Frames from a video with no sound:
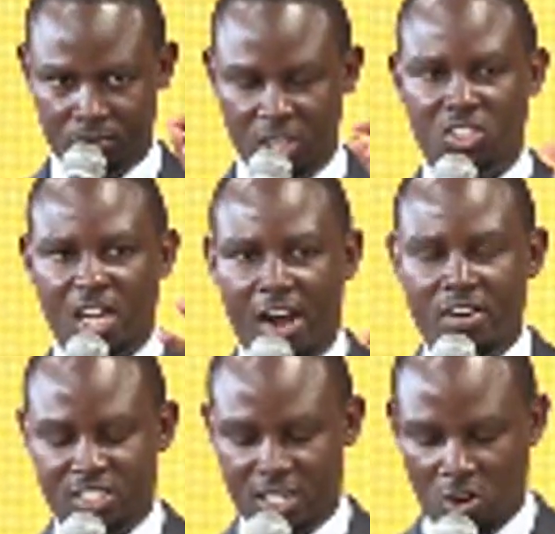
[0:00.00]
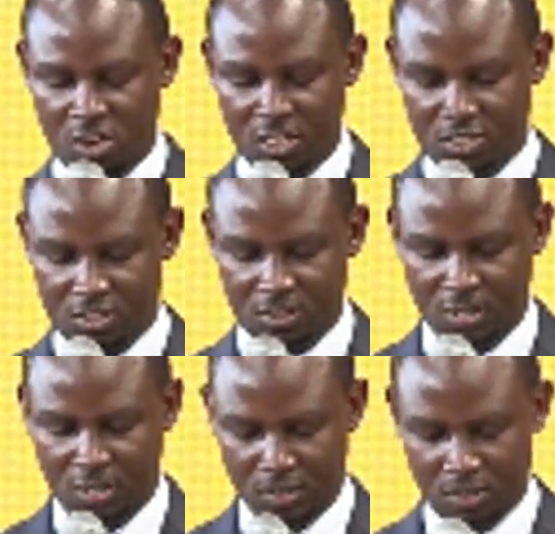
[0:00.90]
It carries along it
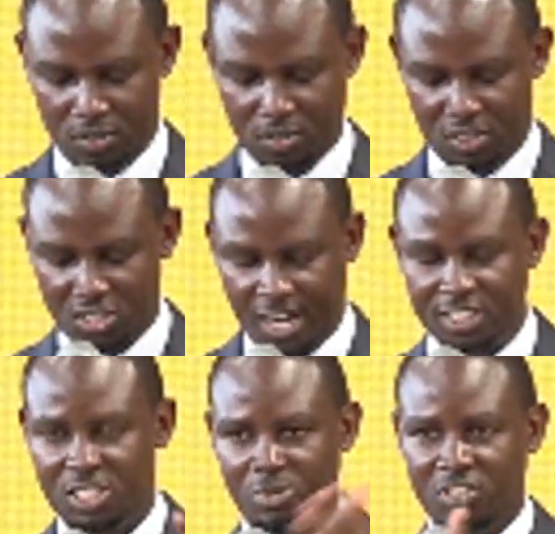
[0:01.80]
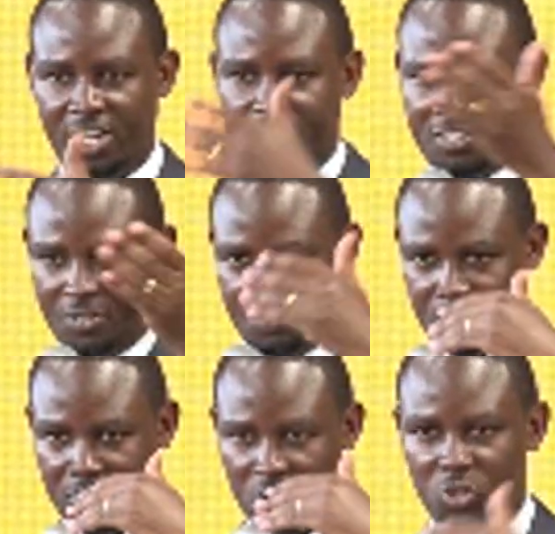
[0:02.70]
the scarcity mentality.